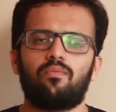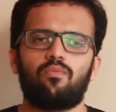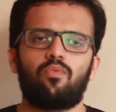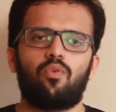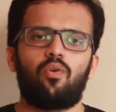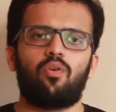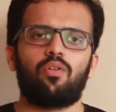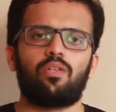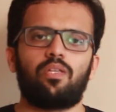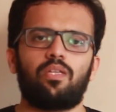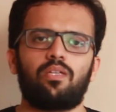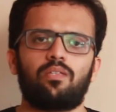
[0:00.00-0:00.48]

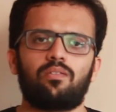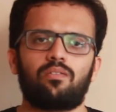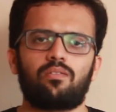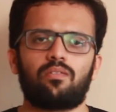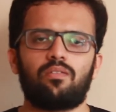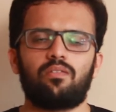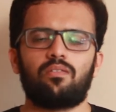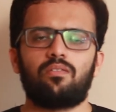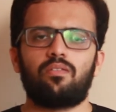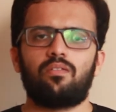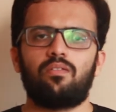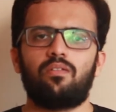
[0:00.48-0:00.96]
all things
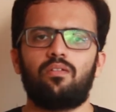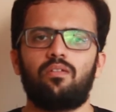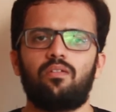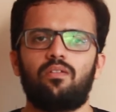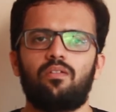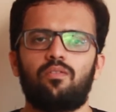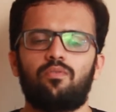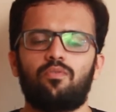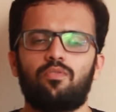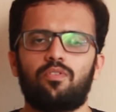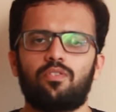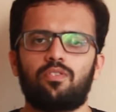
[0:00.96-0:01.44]
considered,
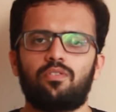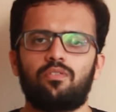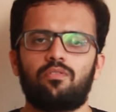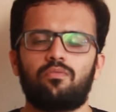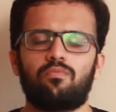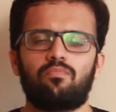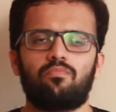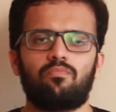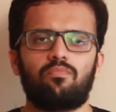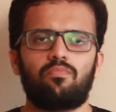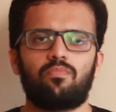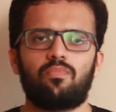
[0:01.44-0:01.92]
it was
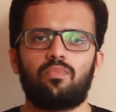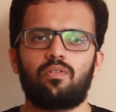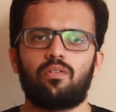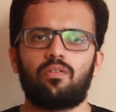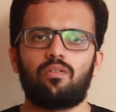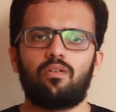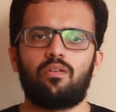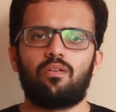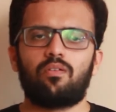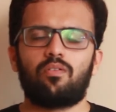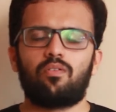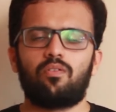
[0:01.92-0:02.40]

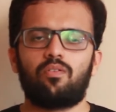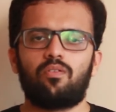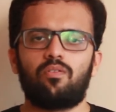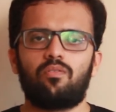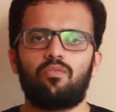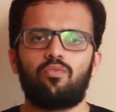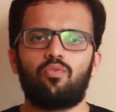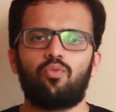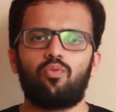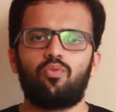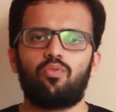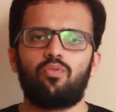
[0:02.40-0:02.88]
a
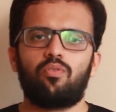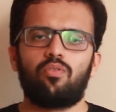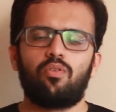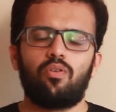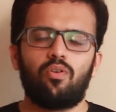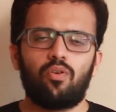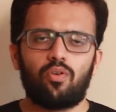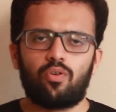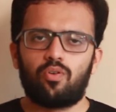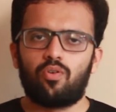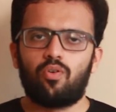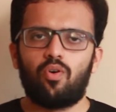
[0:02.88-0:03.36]

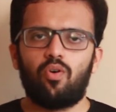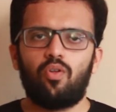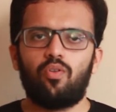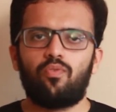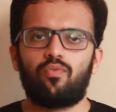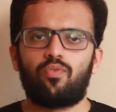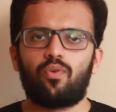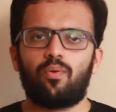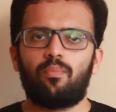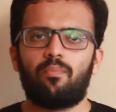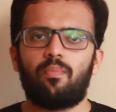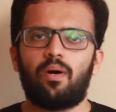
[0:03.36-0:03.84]
good goal
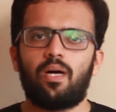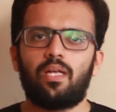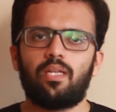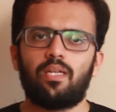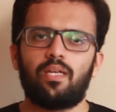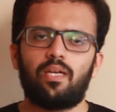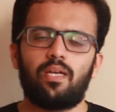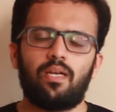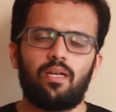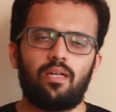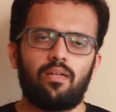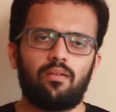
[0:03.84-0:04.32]
from
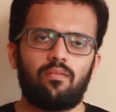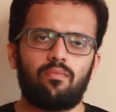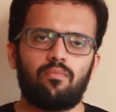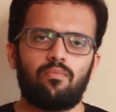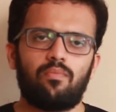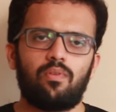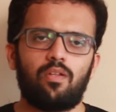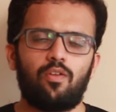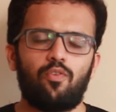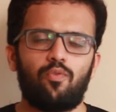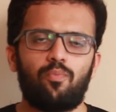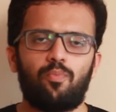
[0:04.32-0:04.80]
Mane,
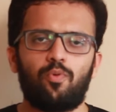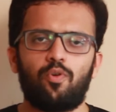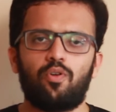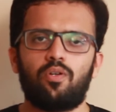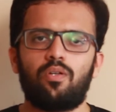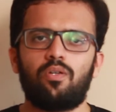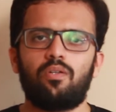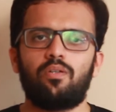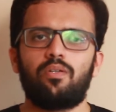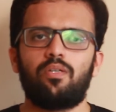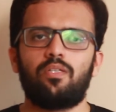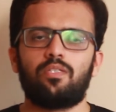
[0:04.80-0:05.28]
and
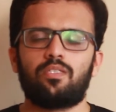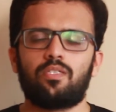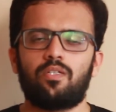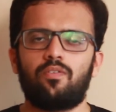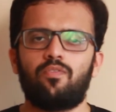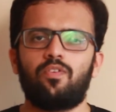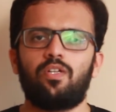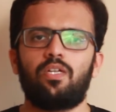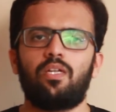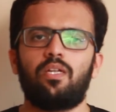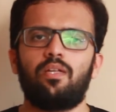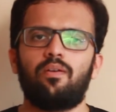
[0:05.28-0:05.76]
Liverpool
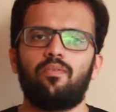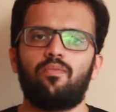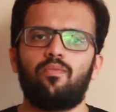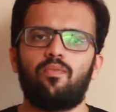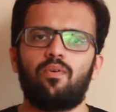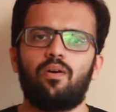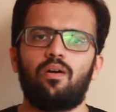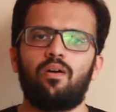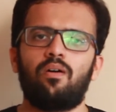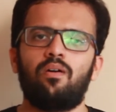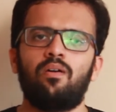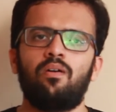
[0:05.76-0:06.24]
deservedly
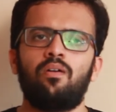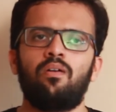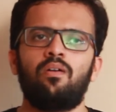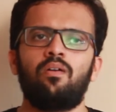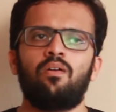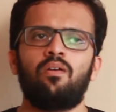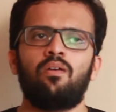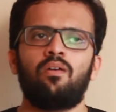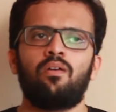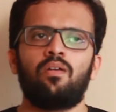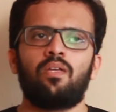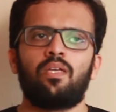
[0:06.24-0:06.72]
were
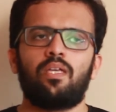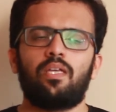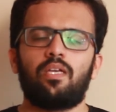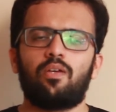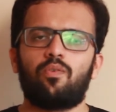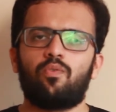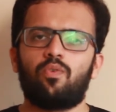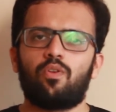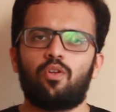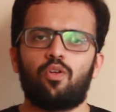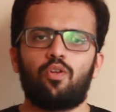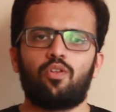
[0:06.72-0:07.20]

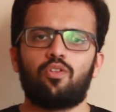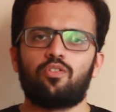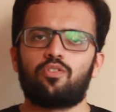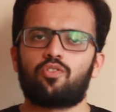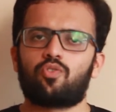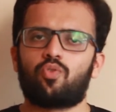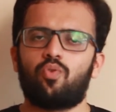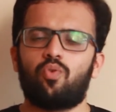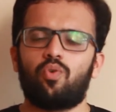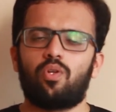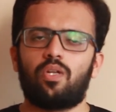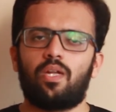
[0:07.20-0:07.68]
equal on
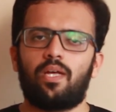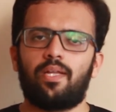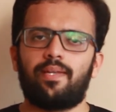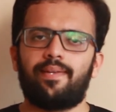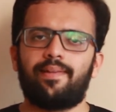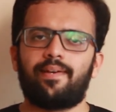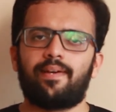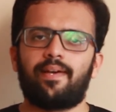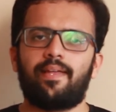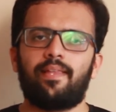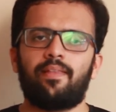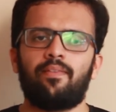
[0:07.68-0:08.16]

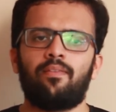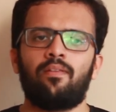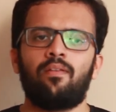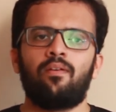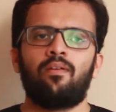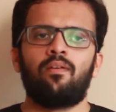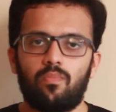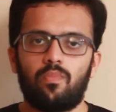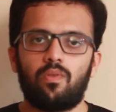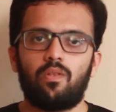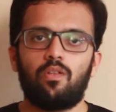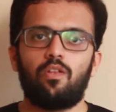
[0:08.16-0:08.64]
scoreline again.
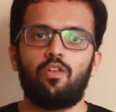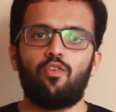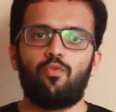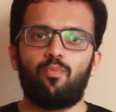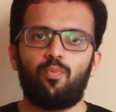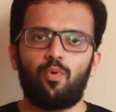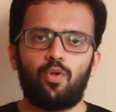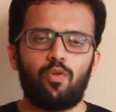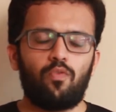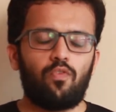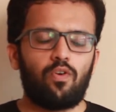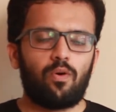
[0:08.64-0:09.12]

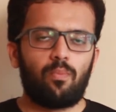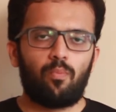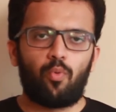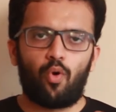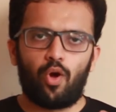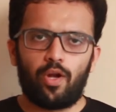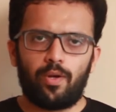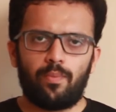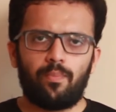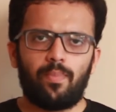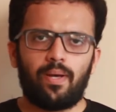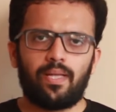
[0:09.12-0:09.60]
Liverpool were
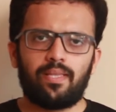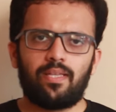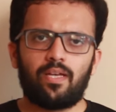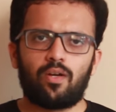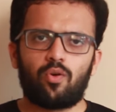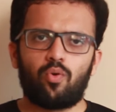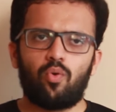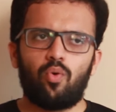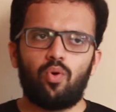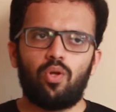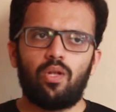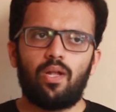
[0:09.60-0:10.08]
buoyed by
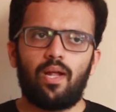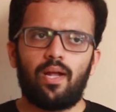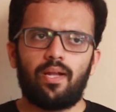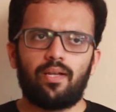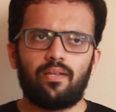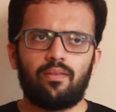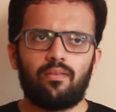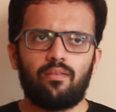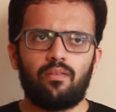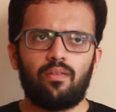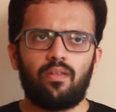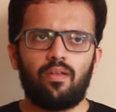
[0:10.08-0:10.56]
their goal
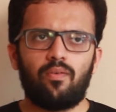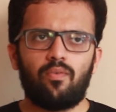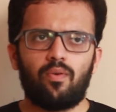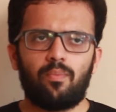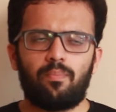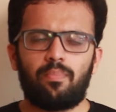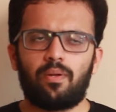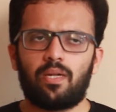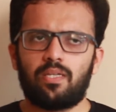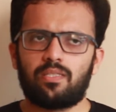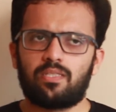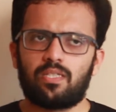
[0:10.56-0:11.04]
and they were
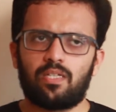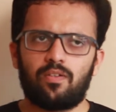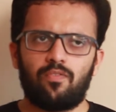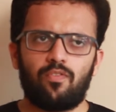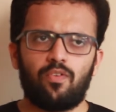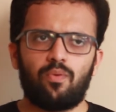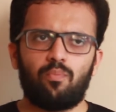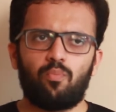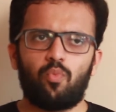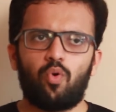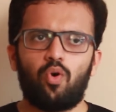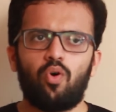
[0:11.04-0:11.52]
pressing
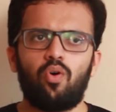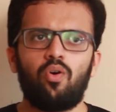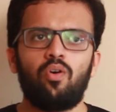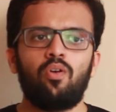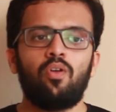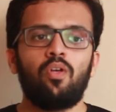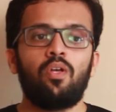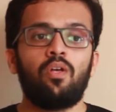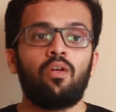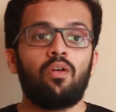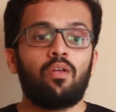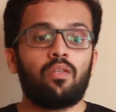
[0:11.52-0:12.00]
even
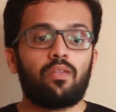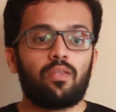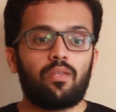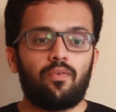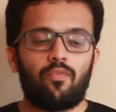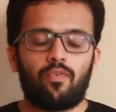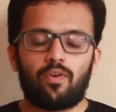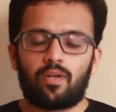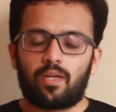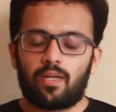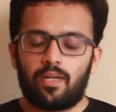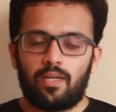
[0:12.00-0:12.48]
more. They
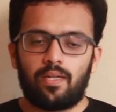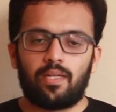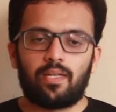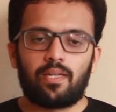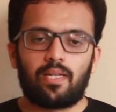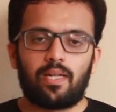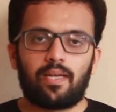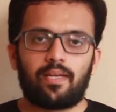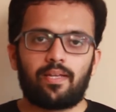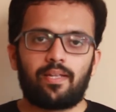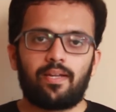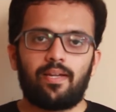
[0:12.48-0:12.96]
were running
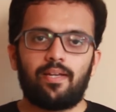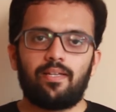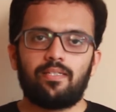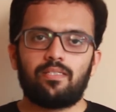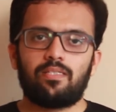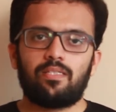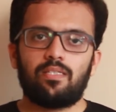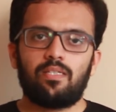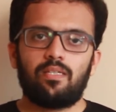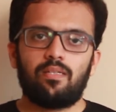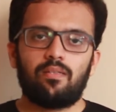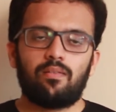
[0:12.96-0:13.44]
like
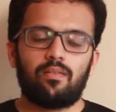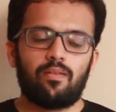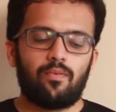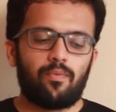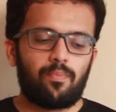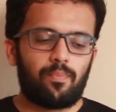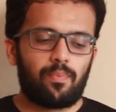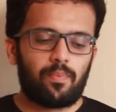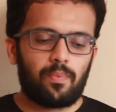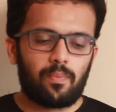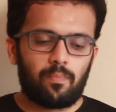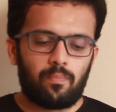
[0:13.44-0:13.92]
crazy, they
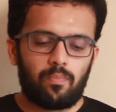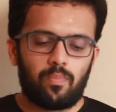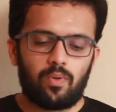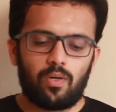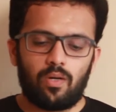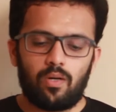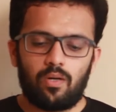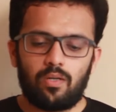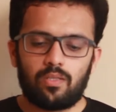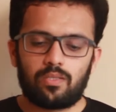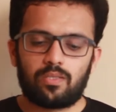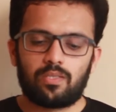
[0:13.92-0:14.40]

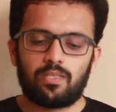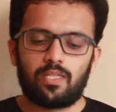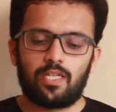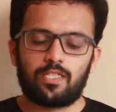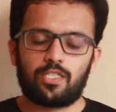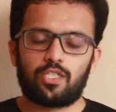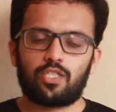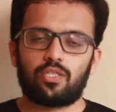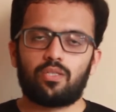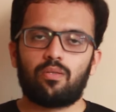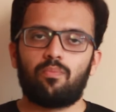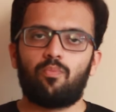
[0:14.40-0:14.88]
were
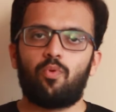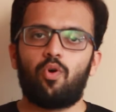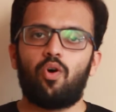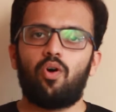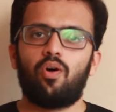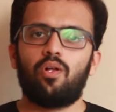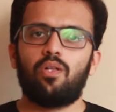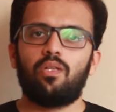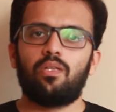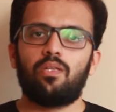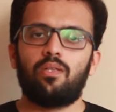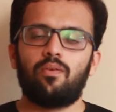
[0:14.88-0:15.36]
snatching the
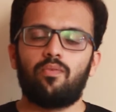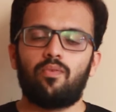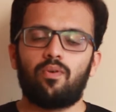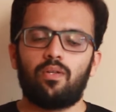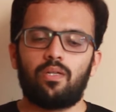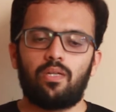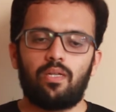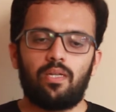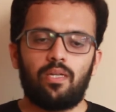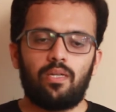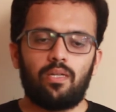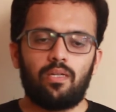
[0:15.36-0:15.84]
ball, they
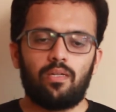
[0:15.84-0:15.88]
were